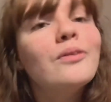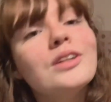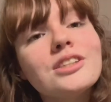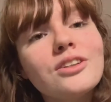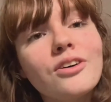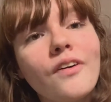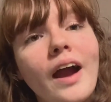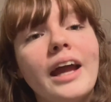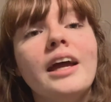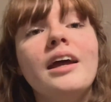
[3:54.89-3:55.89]
which is not
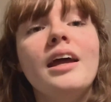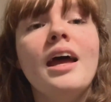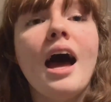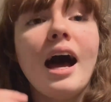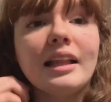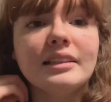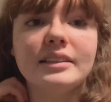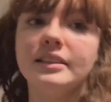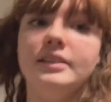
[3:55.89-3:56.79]
great. And